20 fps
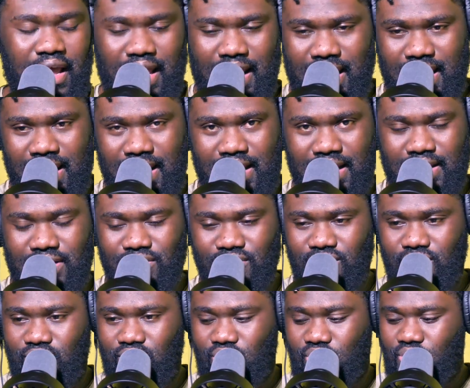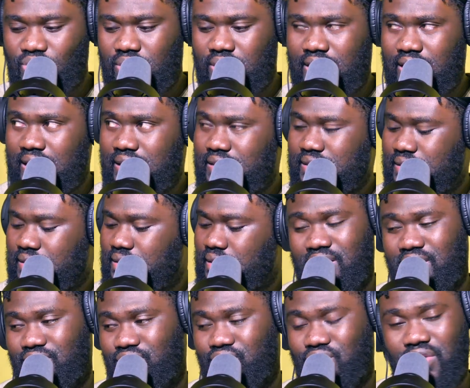and you do get
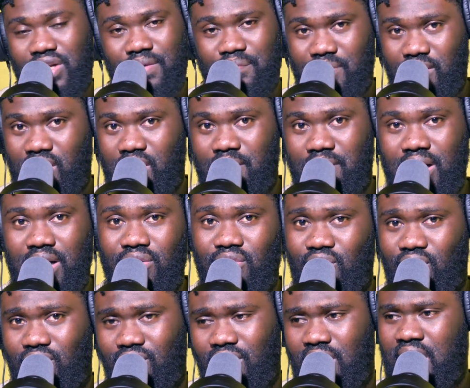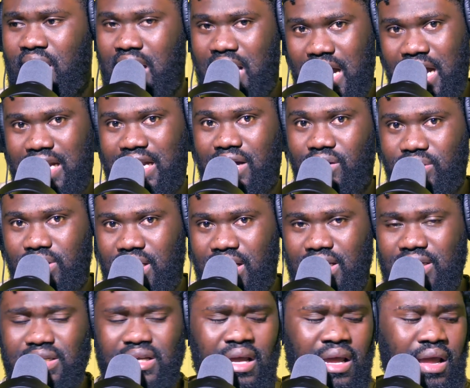how do you call it, power bank or an
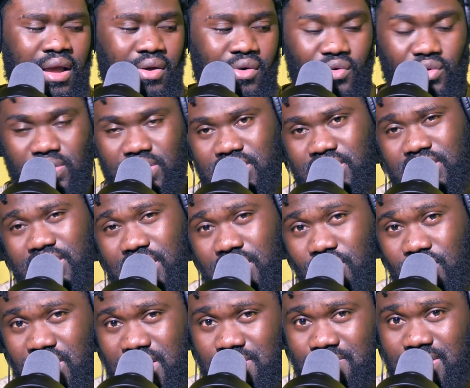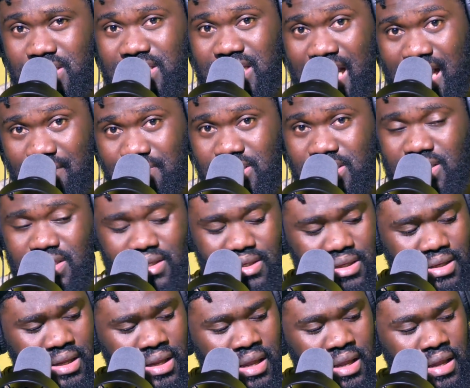outlet, which is the USB type C.